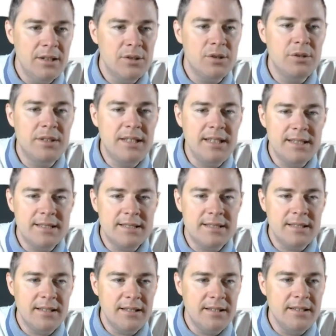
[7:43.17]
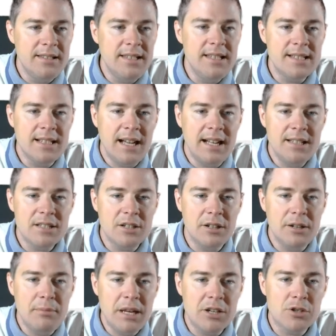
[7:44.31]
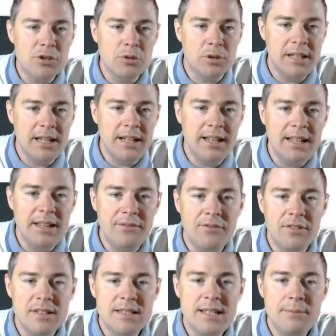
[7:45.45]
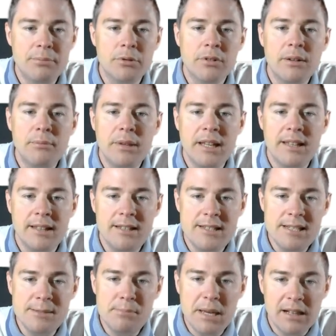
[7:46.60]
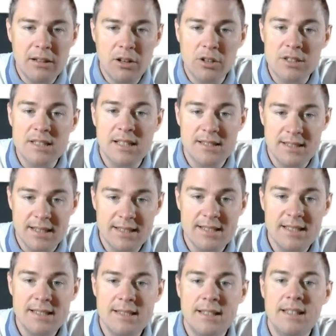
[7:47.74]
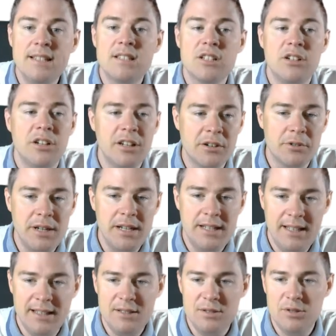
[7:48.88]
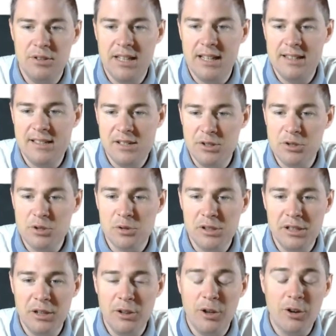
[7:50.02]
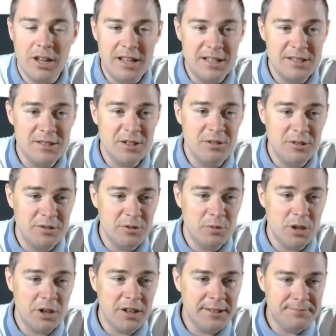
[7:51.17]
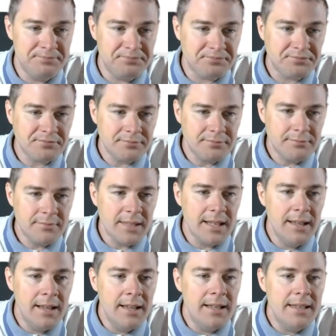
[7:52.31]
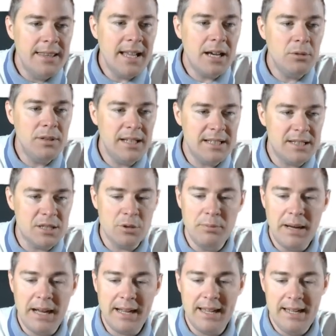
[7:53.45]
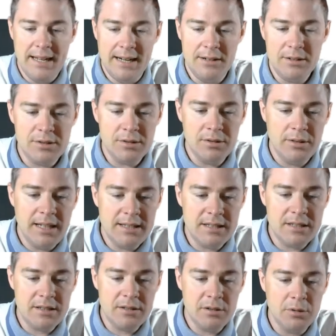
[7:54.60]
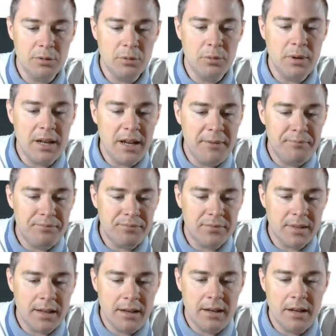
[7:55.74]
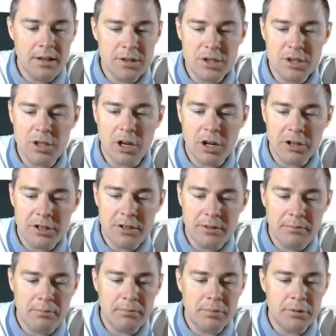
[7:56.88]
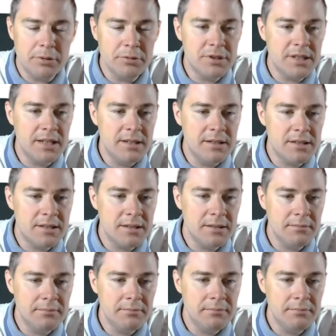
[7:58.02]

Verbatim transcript: so this these lines going to make sure that if C program data, GBN logs doesn't exist, it's going to create it. So that ensure the logging is going to work. Now let's go back here. So let's do uh, uh, start process.